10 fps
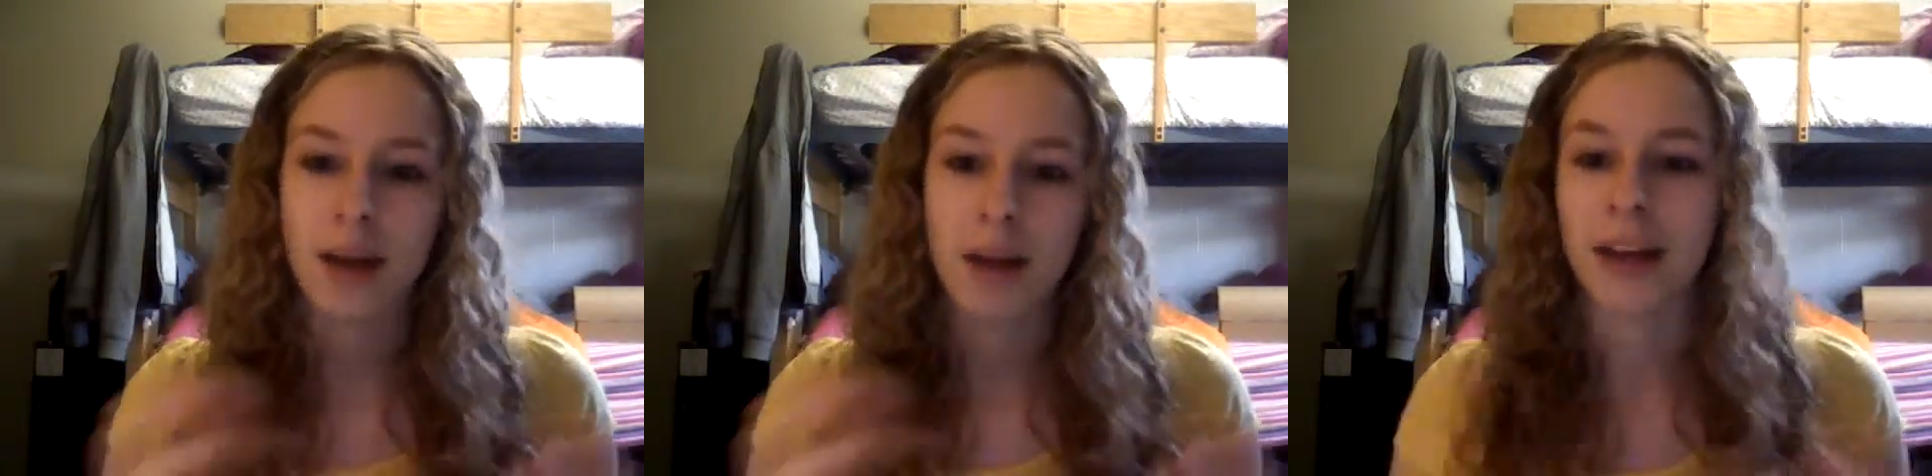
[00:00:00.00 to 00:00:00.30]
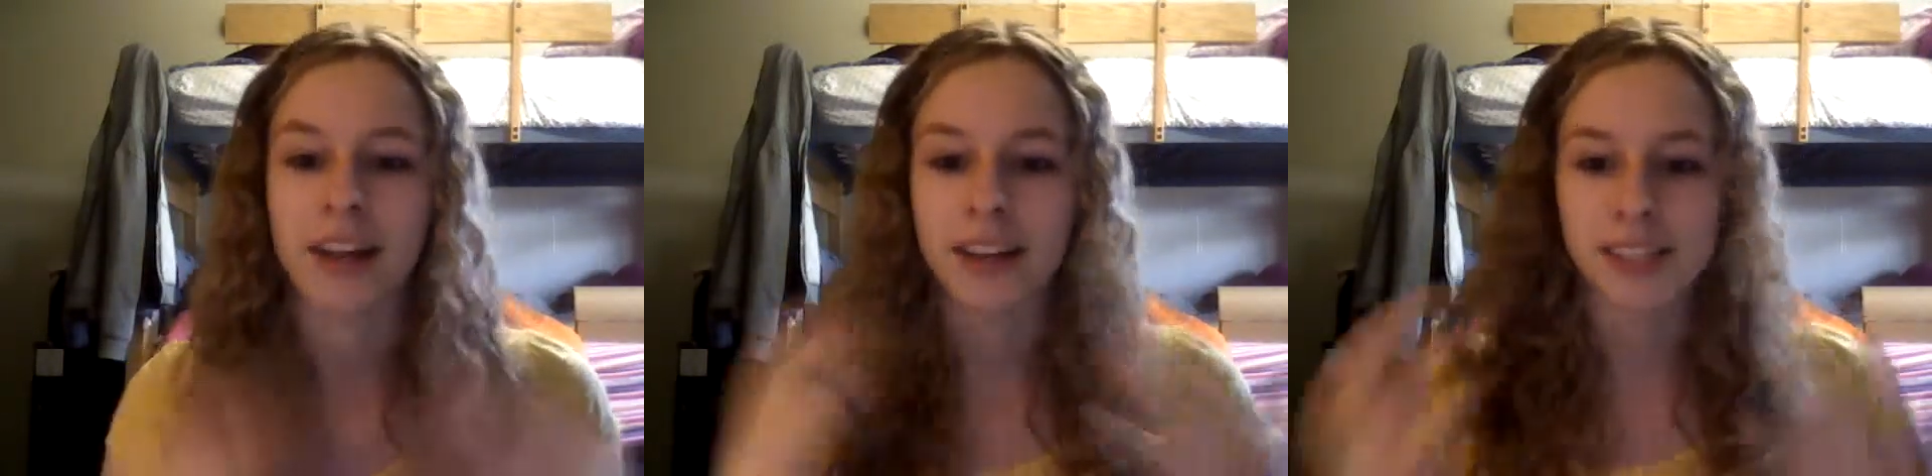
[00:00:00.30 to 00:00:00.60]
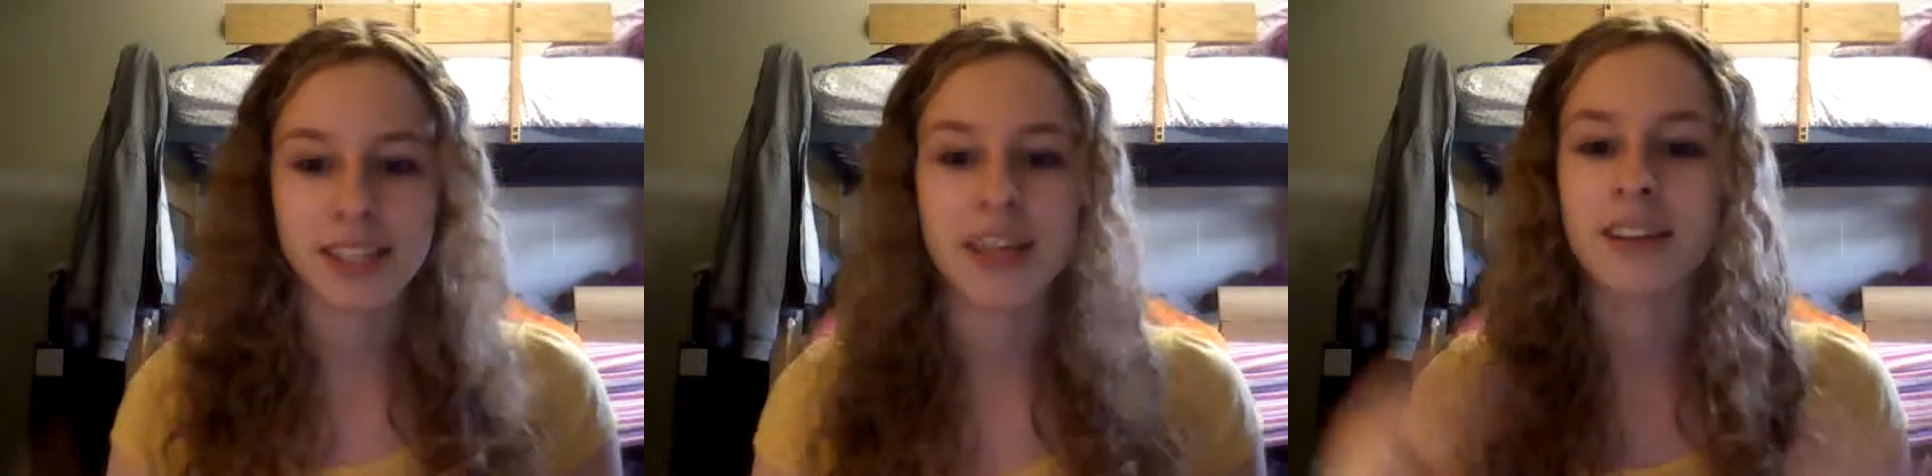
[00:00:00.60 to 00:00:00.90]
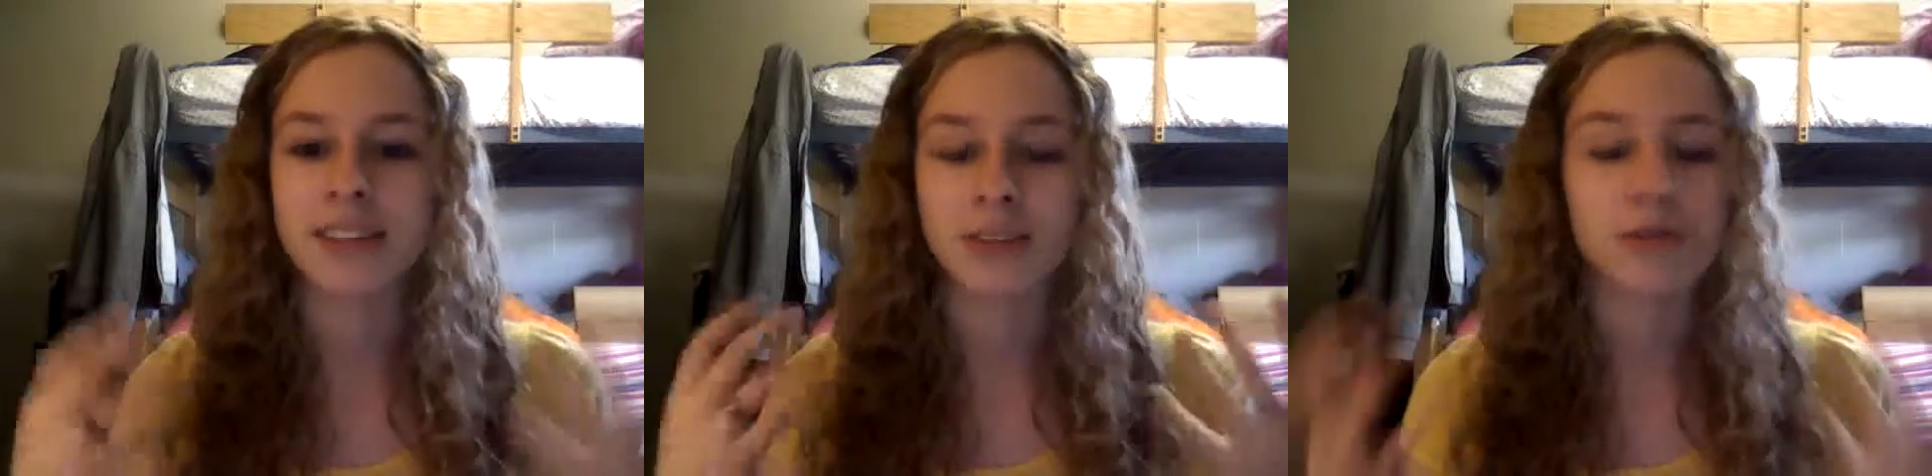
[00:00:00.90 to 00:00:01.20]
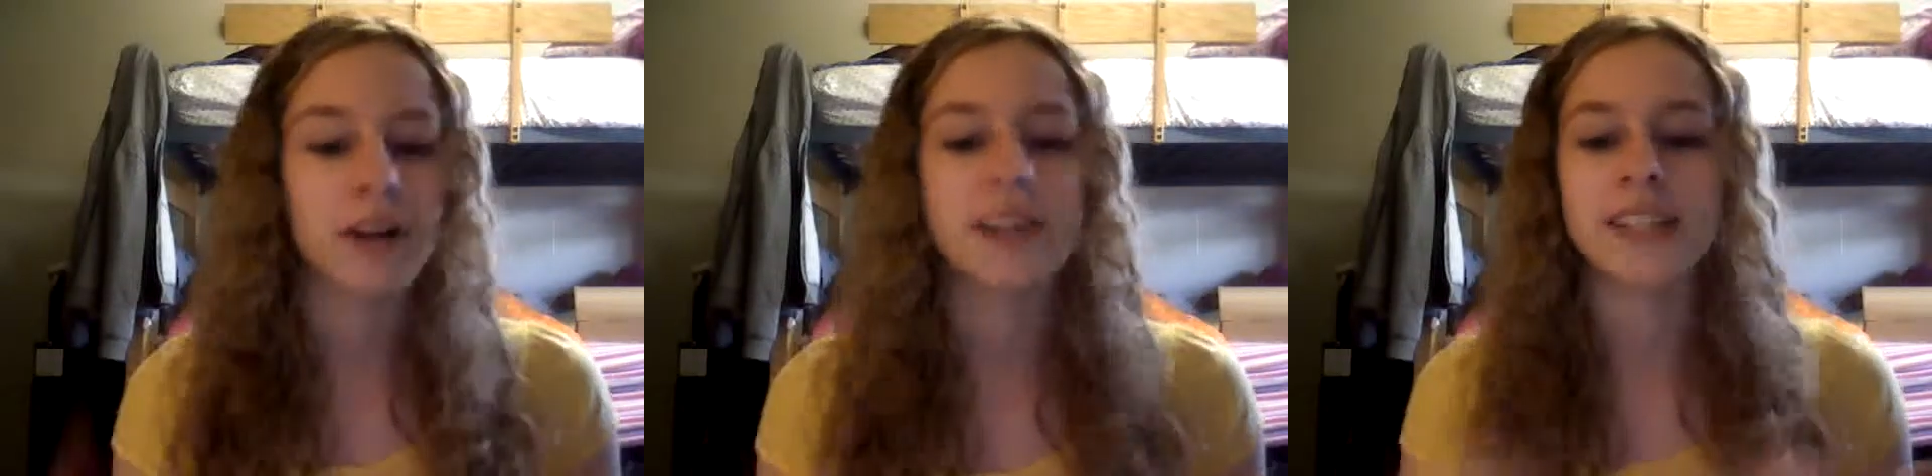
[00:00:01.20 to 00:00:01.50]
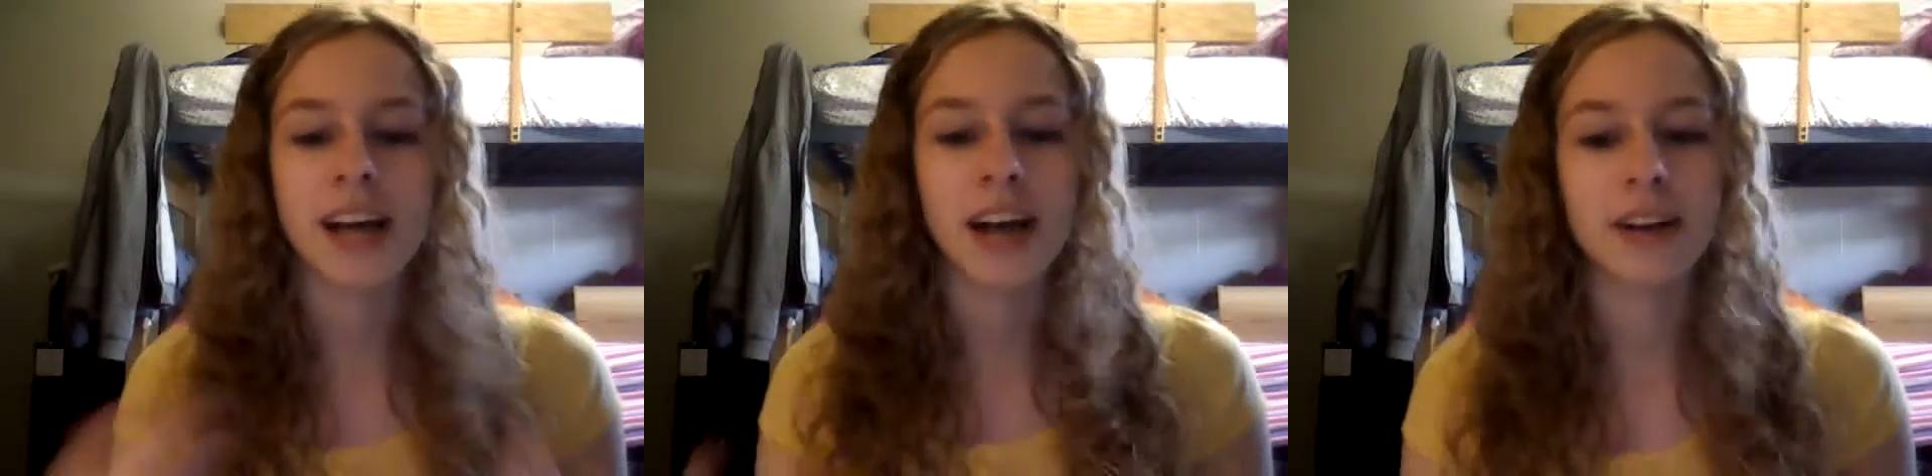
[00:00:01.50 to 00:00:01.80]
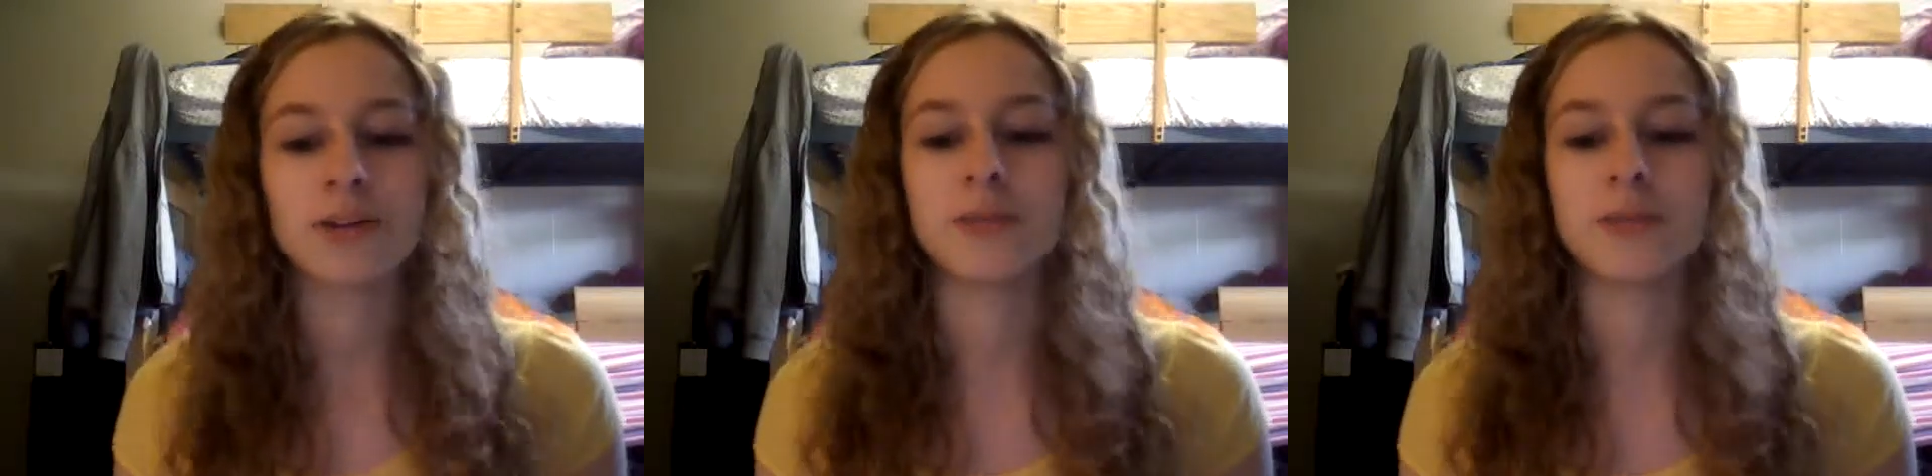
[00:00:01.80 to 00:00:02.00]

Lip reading: making her sing these crazy high notes